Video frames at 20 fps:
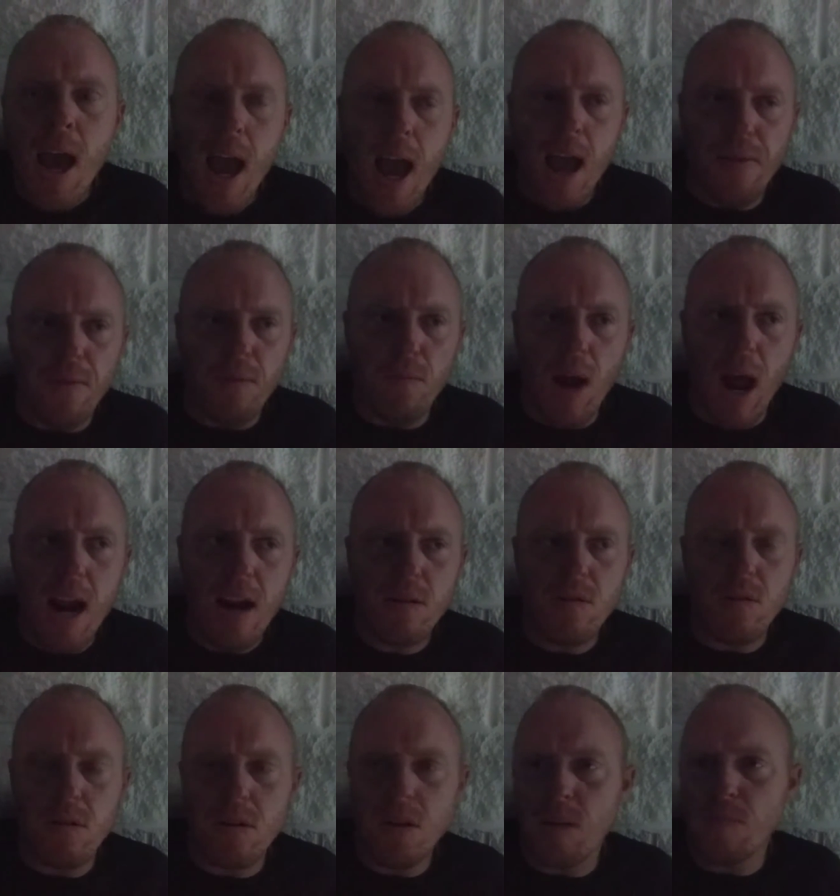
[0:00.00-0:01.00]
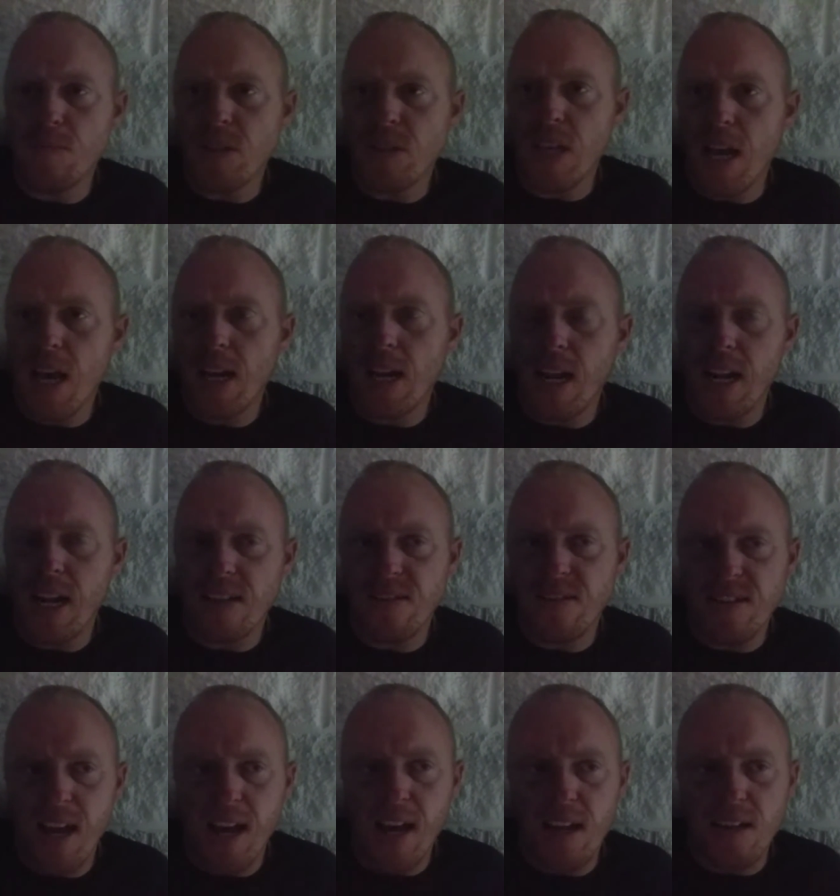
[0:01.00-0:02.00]
And the radical comes in and it
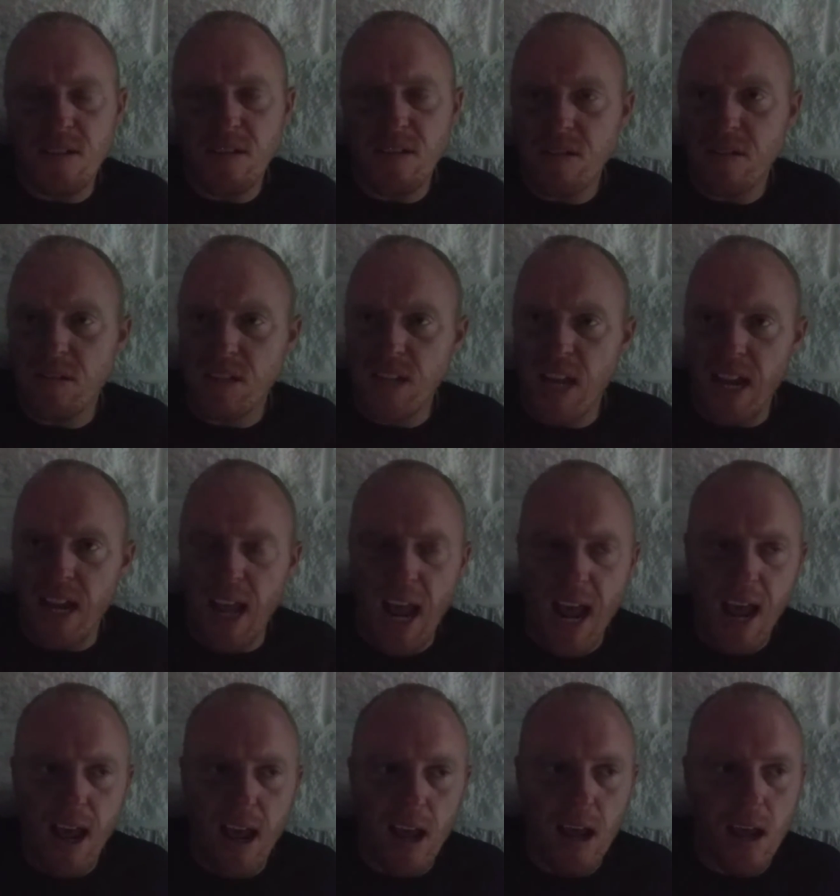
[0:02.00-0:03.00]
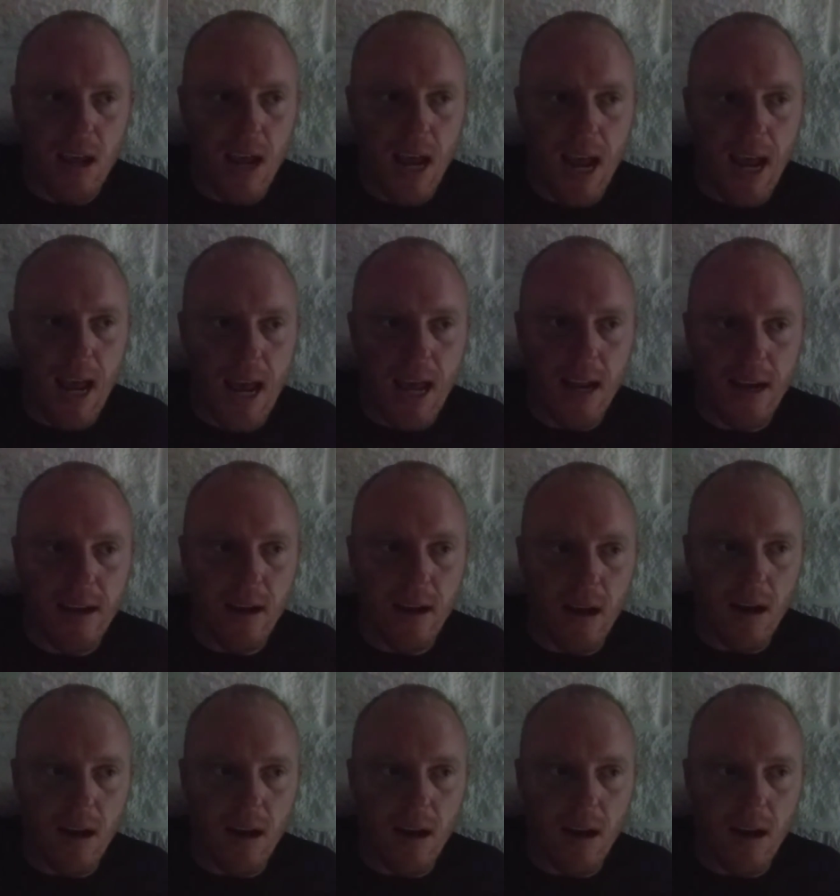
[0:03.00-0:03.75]
says, take A and